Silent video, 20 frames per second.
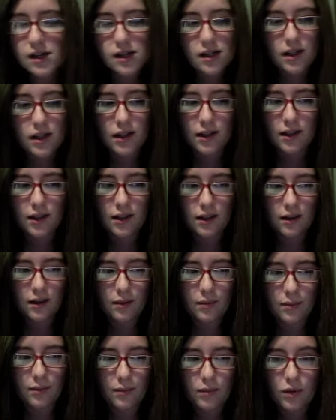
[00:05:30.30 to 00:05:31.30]
Like
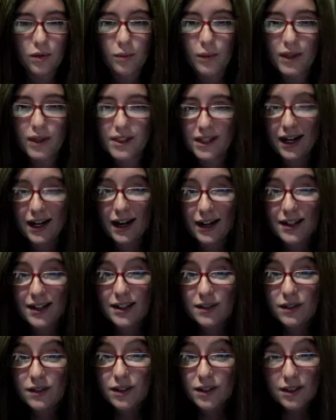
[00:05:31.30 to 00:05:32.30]
um, with my dad,
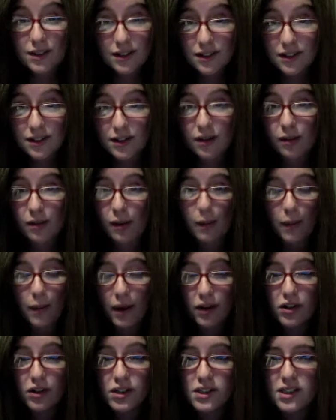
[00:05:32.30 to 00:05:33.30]
even and my
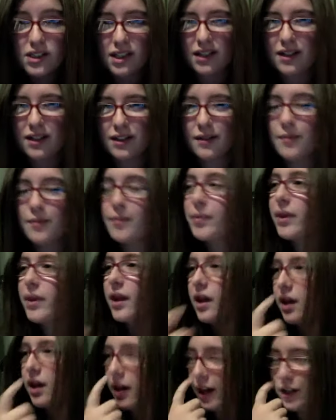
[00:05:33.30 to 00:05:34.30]
parents, like
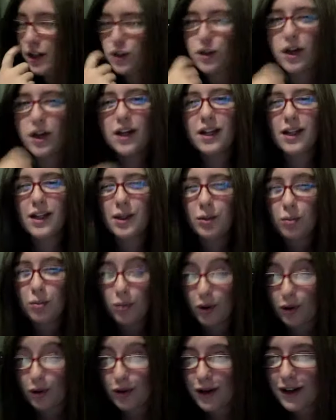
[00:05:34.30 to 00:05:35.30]
I do kind of like the
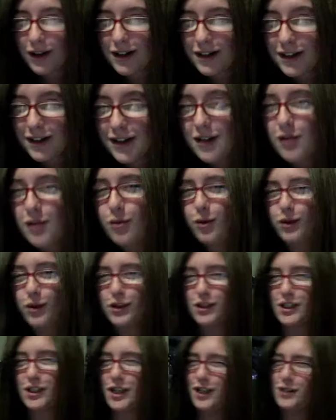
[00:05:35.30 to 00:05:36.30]
bro hug, where you
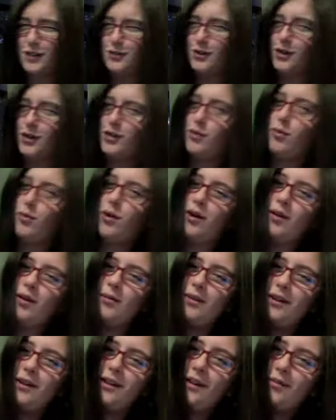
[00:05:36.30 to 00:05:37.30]
just kind of do like the one arm,
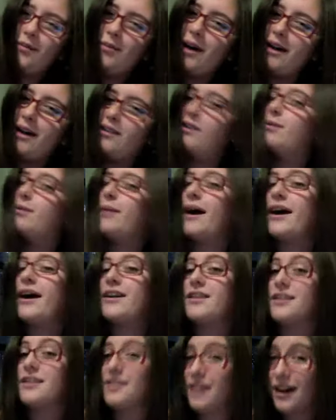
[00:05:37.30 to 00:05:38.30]
kind of like pat on the back.
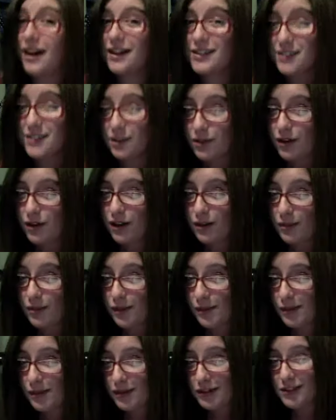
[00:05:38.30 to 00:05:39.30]
Like that is how I hug my
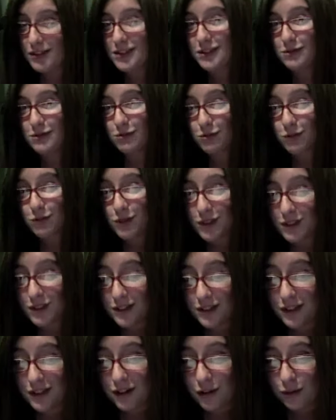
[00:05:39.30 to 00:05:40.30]
parents. It's
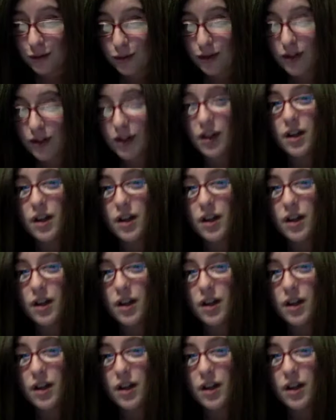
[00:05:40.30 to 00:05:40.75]
really awkward.